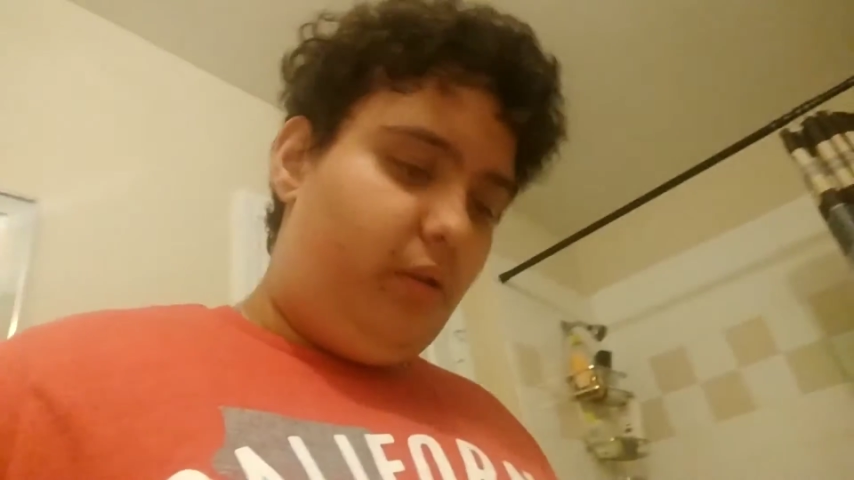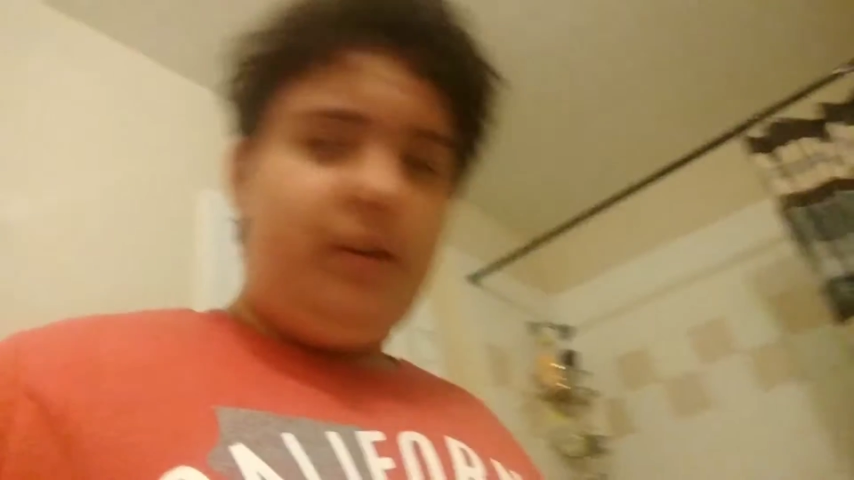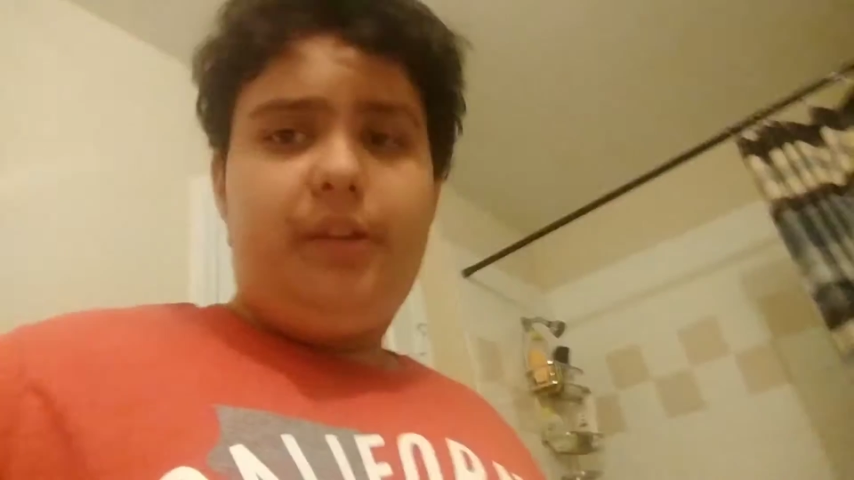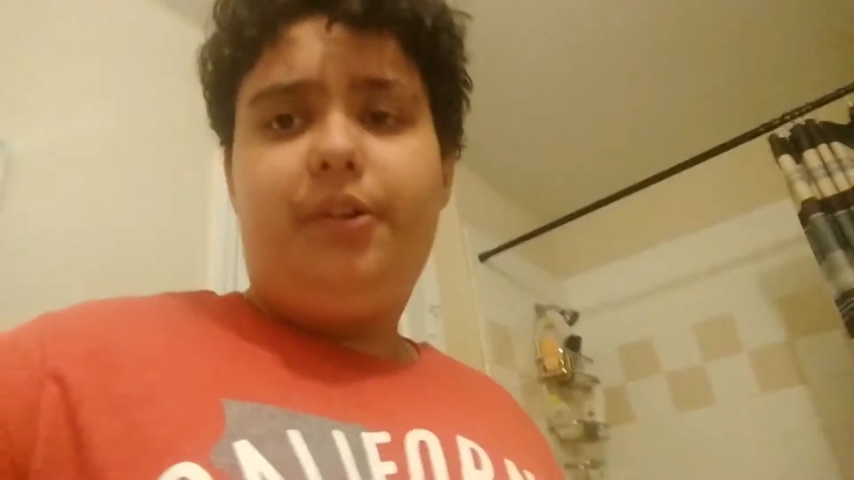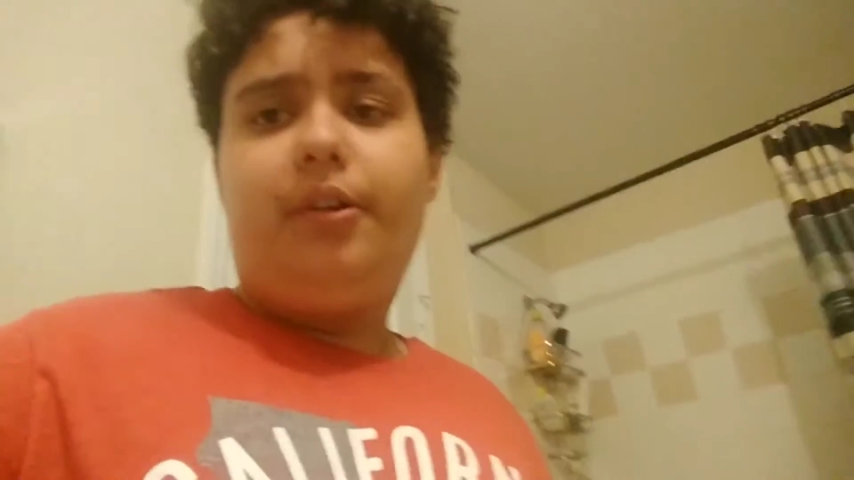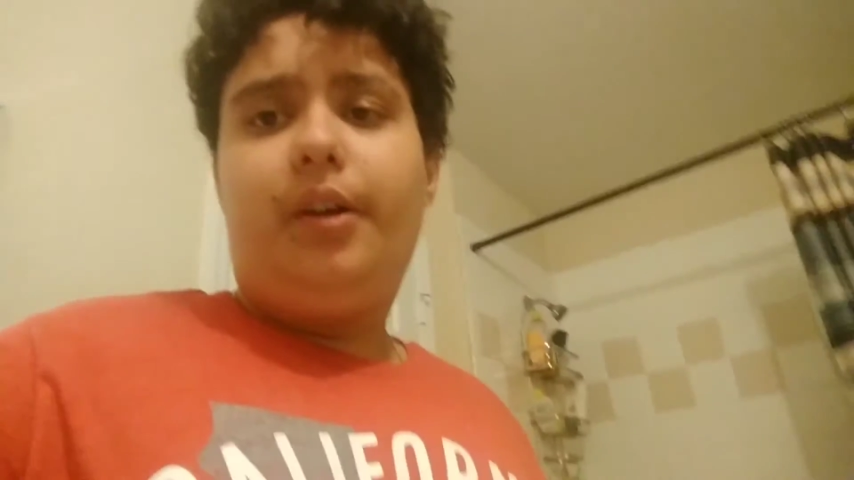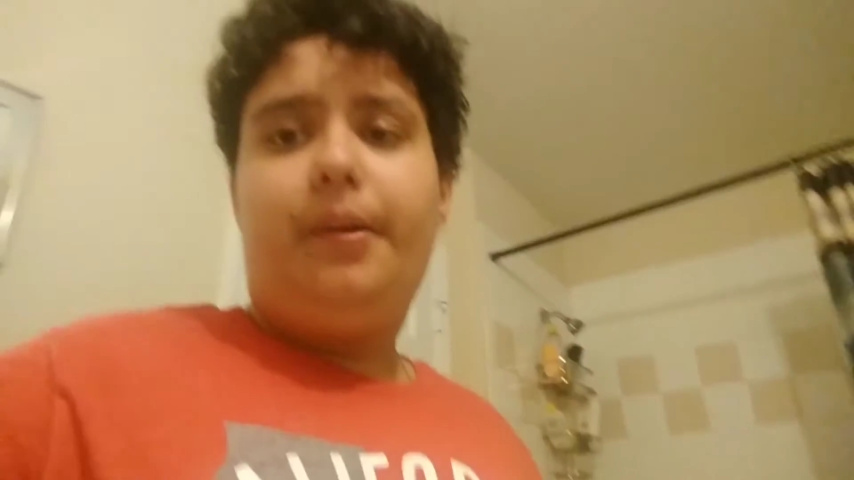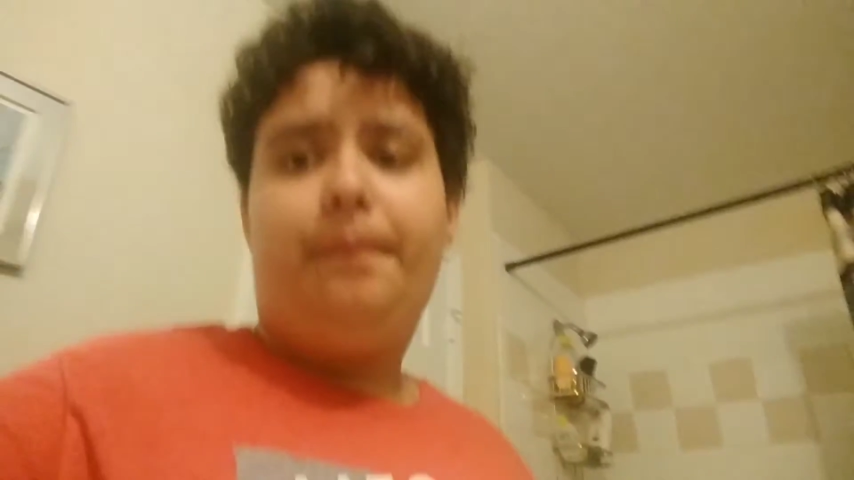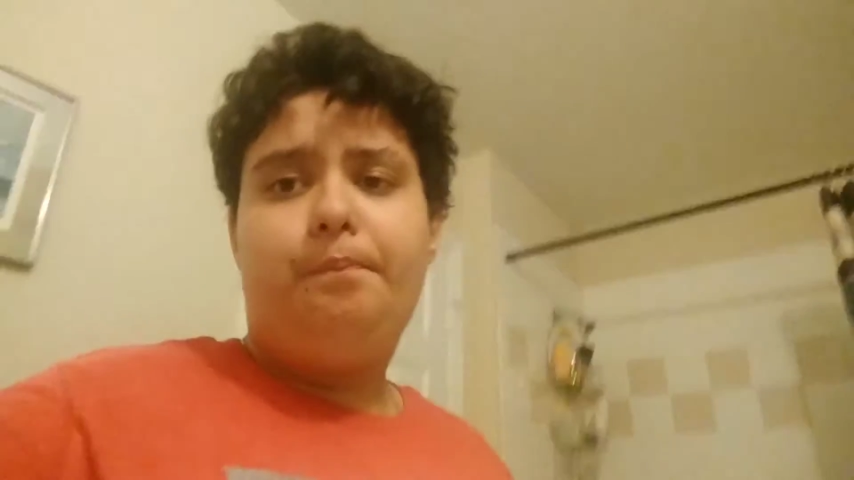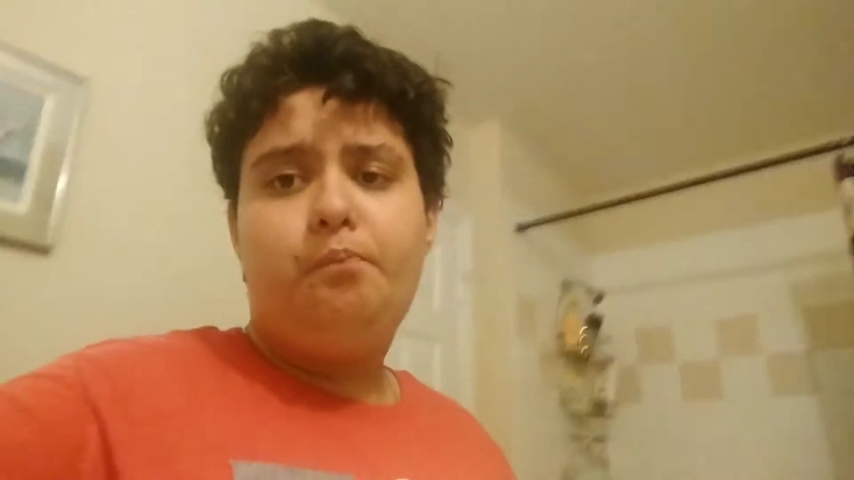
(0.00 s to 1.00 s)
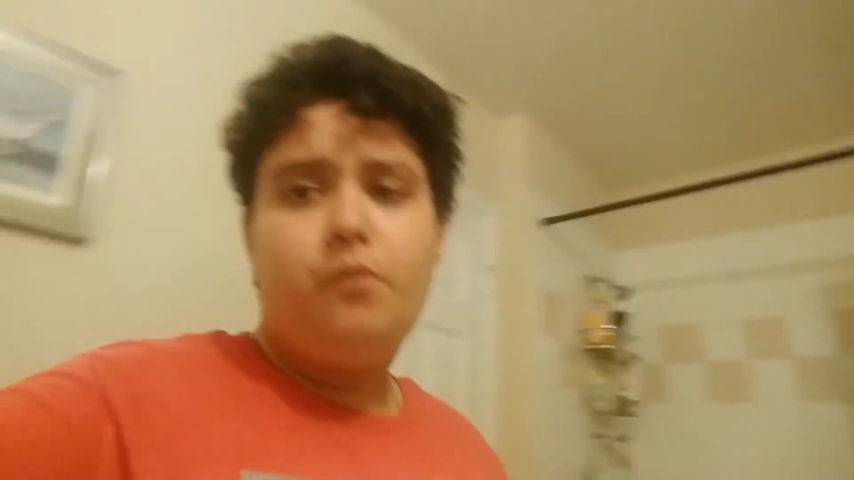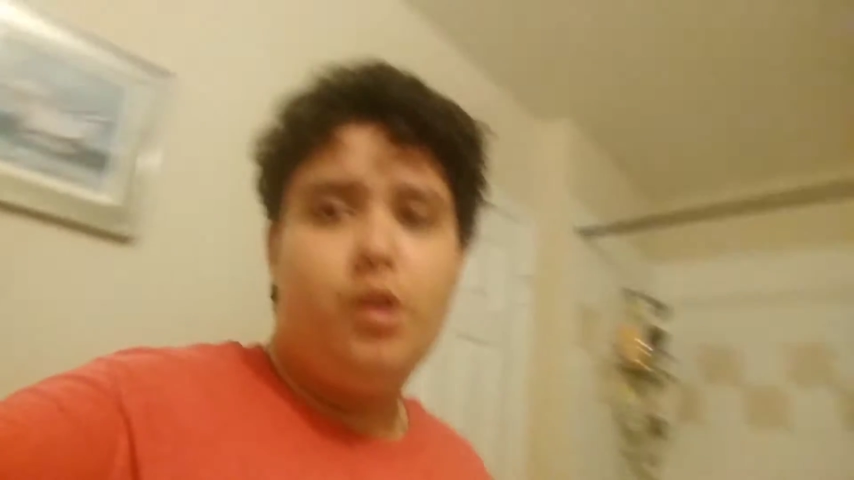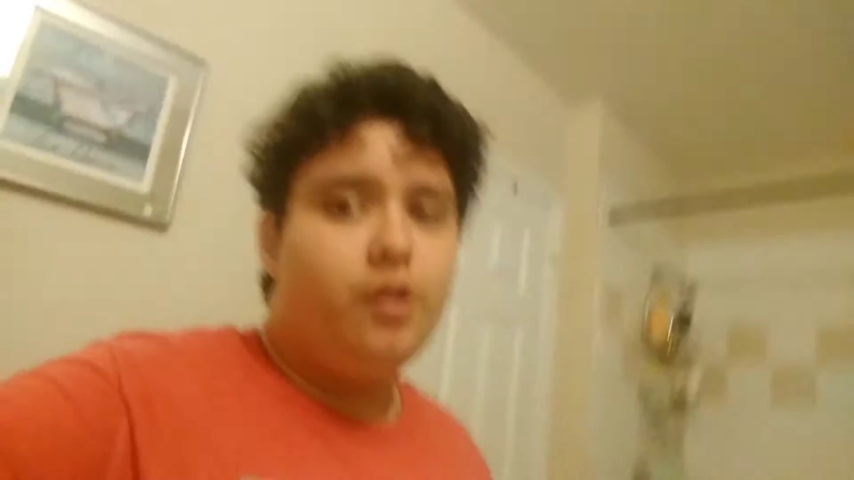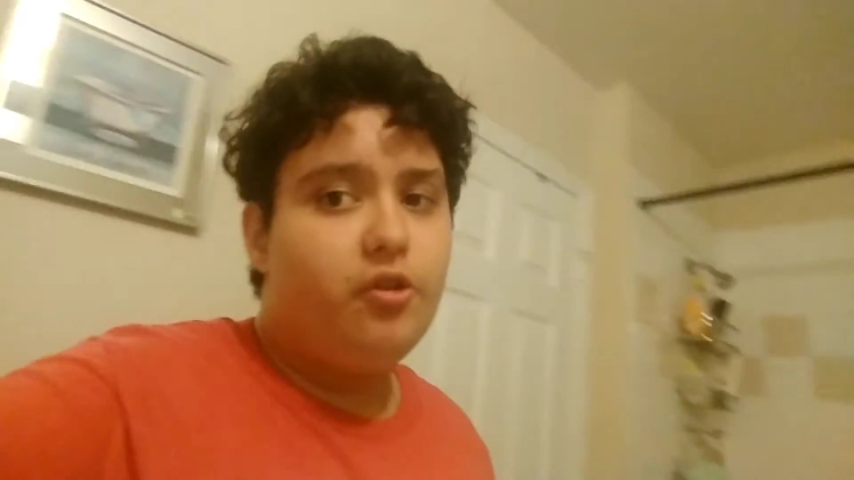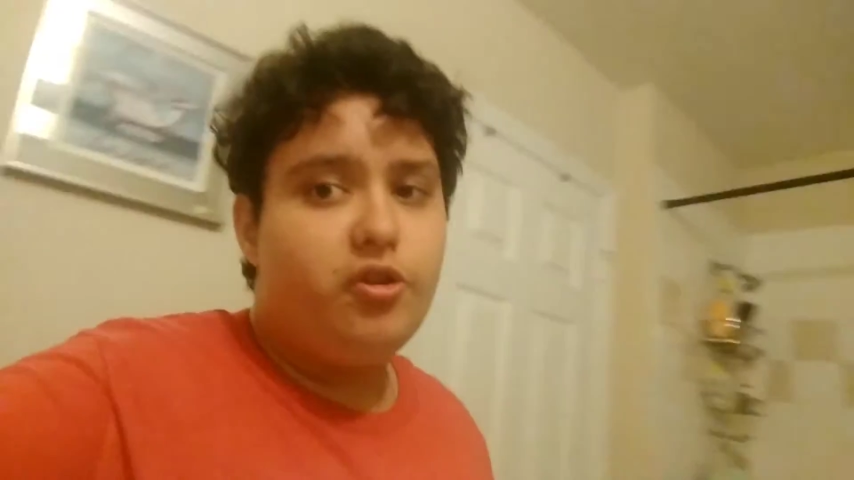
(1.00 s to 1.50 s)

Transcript: Another, um, there's